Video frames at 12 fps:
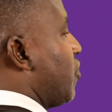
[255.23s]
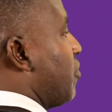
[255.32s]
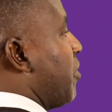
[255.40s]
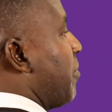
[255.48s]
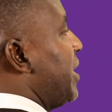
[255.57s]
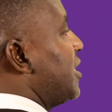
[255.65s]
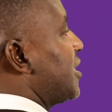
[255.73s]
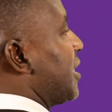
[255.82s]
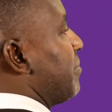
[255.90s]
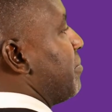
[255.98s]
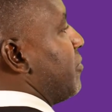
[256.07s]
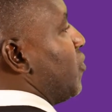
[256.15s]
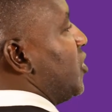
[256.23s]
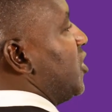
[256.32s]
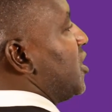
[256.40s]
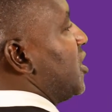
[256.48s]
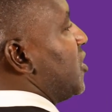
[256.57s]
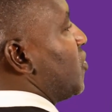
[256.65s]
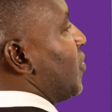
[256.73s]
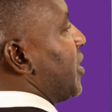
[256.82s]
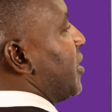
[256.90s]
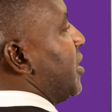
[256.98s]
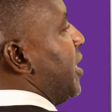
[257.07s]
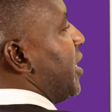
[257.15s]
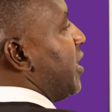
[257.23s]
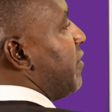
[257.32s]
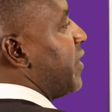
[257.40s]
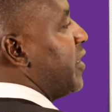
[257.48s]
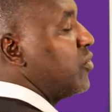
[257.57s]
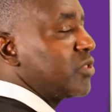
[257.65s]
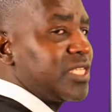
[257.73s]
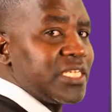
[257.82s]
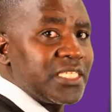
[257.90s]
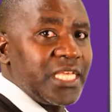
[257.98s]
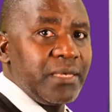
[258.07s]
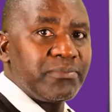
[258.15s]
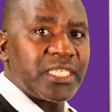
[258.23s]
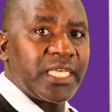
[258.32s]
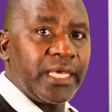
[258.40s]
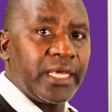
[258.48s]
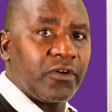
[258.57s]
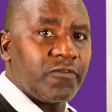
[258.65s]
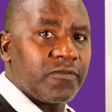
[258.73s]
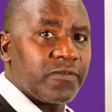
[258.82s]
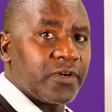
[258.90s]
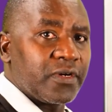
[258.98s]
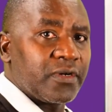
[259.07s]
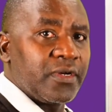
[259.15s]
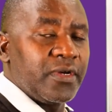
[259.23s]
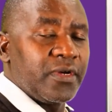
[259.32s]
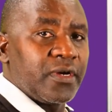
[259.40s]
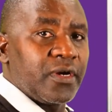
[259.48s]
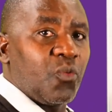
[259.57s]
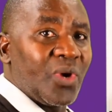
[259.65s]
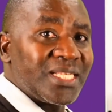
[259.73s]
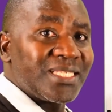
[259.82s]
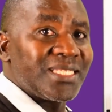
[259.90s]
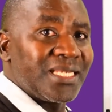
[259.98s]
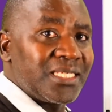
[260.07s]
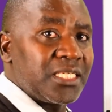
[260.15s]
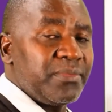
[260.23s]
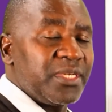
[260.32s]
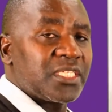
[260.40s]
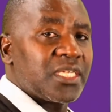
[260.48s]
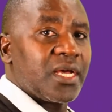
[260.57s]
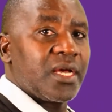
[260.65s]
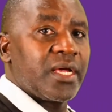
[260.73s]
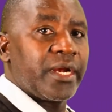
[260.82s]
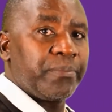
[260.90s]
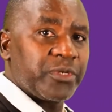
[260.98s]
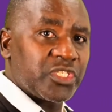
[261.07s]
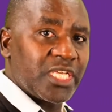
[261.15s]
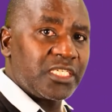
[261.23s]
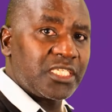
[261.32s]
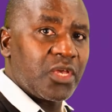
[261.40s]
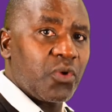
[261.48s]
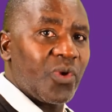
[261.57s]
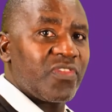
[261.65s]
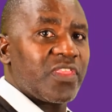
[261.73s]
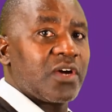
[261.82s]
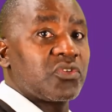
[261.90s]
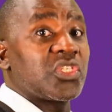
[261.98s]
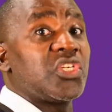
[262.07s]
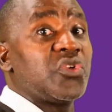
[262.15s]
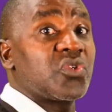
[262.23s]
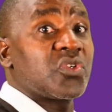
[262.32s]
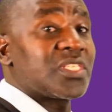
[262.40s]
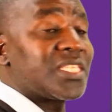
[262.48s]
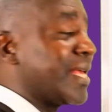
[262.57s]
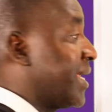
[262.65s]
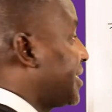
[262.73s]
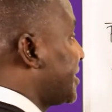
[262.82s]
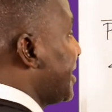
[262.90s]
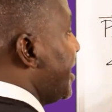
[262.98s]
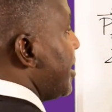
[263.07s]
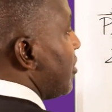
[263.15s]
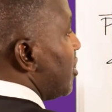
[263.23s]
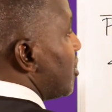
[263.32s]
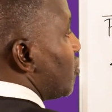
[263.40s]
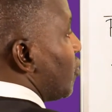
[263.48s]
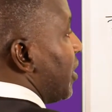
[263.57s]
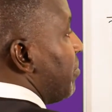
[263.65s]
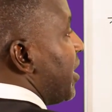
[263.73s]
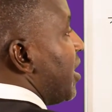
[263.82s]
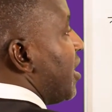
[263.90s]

momentum, which is this one, if I use the same scale of 1 centimeter representing 1000 Newton seconds, this will be